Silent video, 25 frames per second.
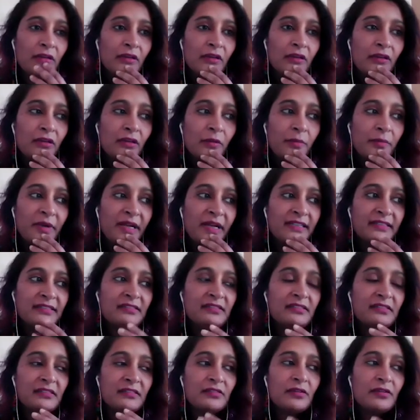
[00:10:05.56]
your
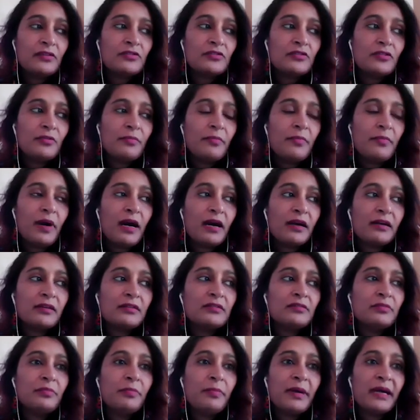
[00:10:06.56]
practice is also
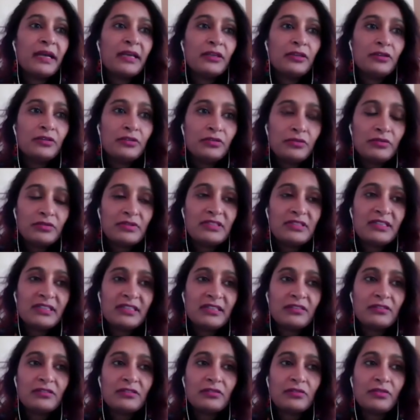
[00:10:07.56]
marked by
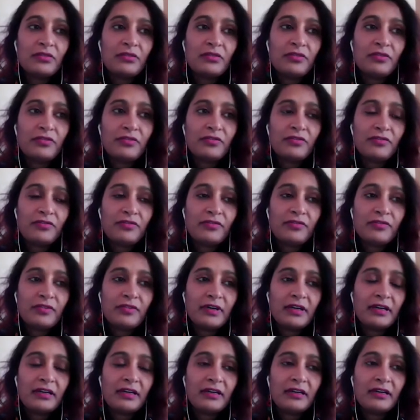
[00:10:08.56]
using sort of
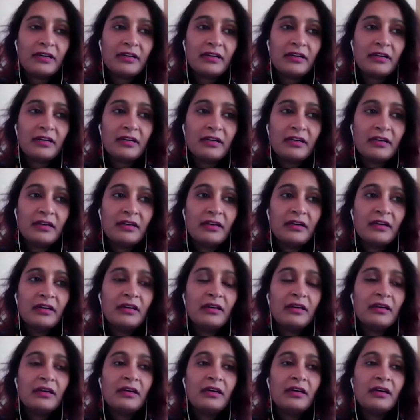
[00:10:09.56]
uh,
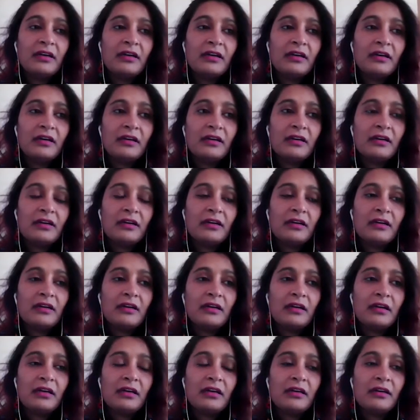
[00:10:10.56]
uh,
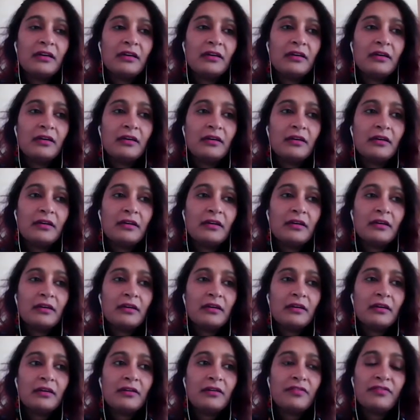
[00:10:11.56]

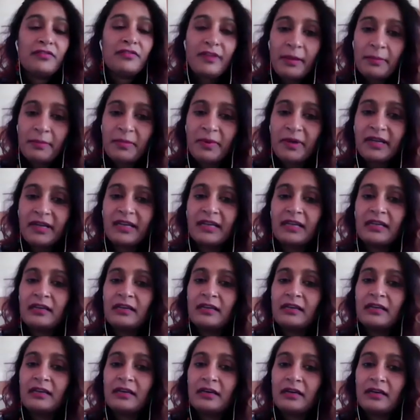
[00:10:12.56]
fabric
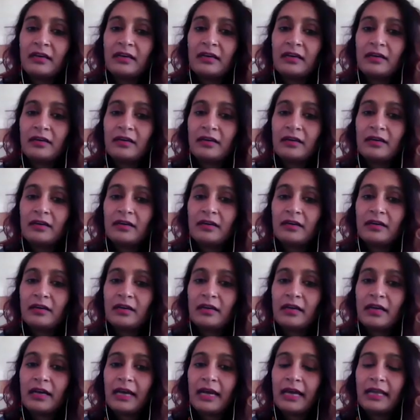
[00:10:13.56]

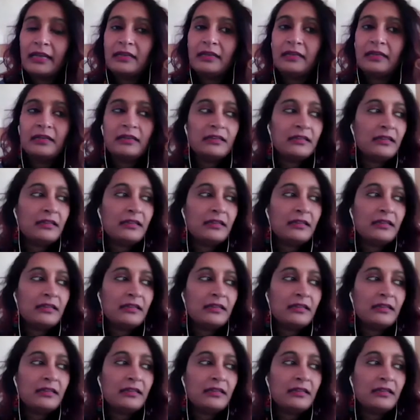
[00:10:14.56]
and